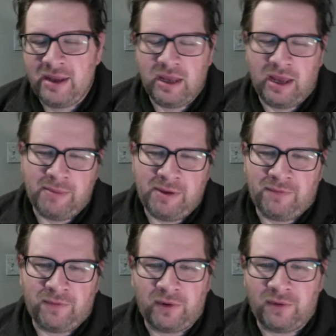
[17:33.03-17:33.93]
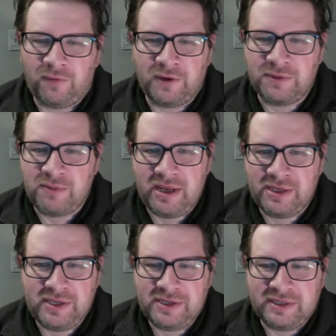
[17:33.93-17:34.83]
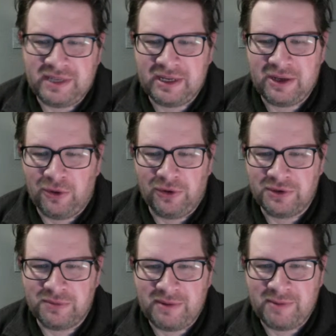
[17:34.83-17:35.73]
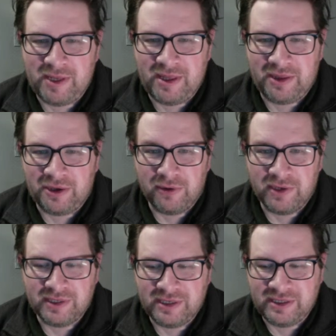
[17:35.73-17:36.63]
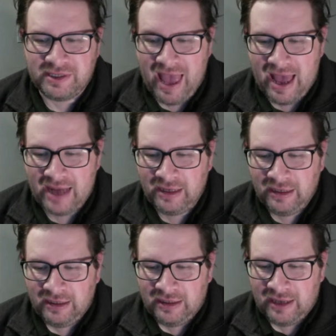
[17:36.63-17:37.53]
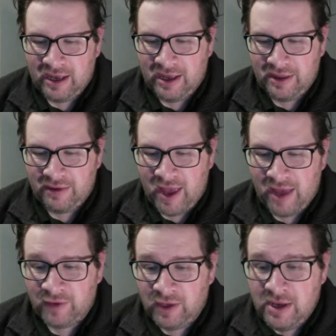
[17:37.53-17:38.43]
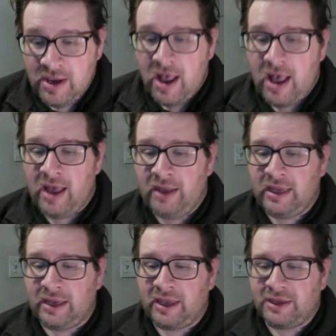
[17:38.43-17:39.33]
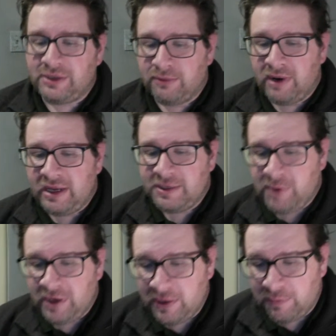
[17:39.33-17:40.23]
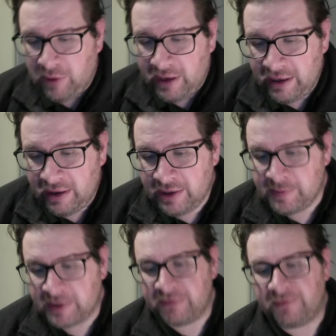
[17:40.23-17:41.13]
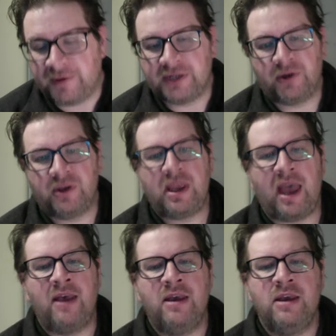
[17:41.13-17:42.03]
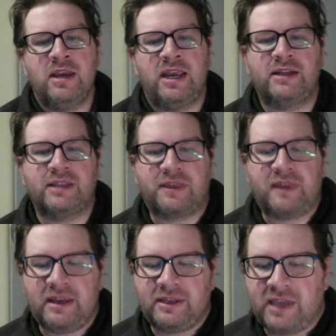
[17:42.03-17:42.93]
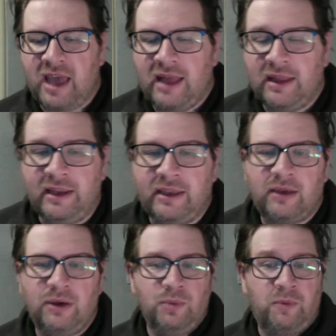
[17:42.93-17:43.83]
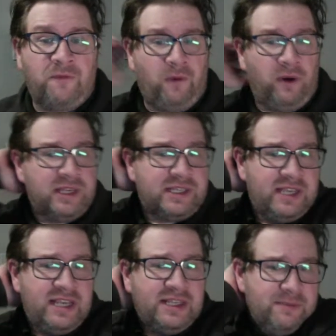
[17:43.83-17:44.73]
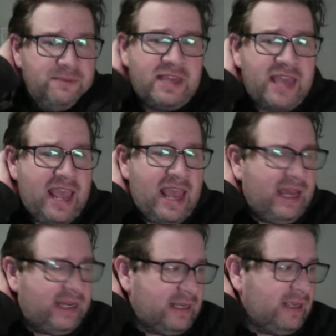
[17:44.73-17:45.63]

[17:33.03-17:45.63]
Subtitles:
mean, for as many season ticket holders maybe that the Grizzlies had, they have. Kesselring has been a good player, especially for... Yeah, here's the thing, Scott. Like, before the season began,